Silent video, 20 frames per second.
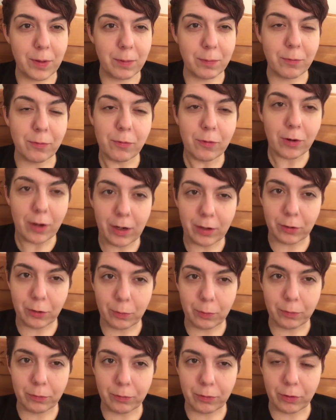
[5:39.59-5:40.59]
before
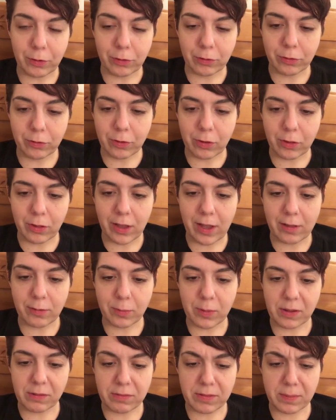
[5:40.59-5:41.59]
October 1st, so the last
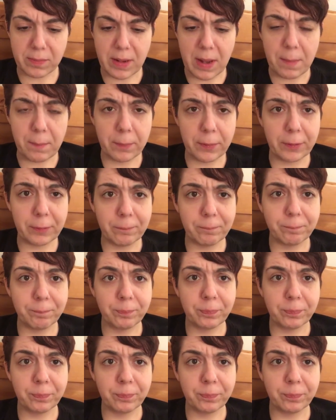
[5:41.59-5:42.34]
week of September.